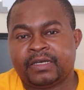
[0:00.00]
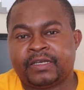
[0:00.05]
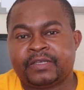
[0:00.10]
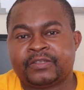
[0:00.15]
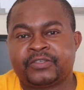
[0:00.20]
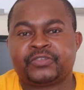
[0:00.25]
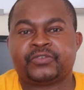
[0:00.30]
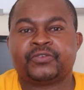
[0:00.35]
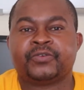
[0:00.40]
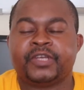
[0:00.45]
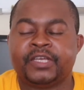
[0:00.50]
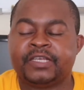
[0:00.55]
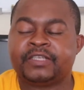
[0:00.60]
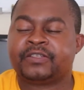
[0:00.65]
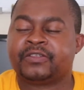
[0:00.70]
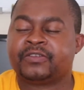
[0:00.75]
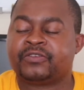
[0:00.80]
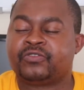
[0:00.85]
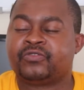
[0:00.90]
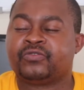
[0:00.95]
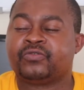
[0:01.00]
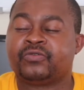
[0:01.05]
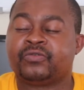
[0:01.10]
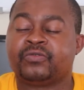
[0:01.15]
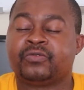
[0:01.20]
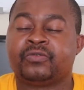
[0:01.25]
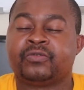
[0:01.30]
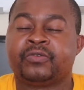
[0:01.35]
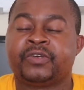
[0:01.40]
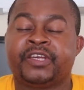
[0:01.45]
so as
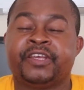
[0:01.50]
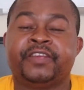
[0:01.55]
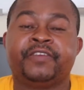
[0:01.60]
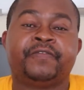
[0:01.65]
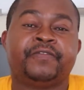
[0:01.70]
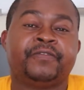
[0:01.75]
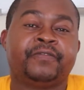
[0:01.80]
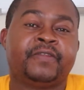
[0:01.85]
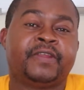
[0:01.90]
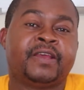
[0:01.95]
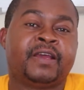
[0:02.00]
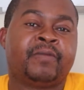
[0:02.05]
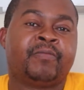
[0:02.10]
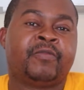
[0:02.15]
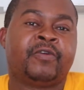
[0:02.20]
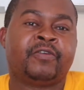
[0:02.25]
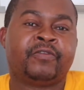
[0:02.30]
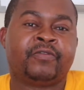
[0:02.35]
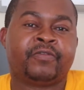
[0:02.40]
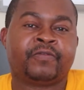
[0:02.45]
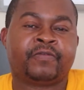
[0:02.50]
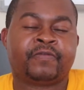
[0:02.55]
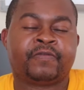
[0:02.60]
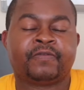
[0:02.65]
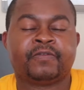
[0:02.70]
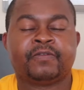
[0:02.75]
to give you the amount of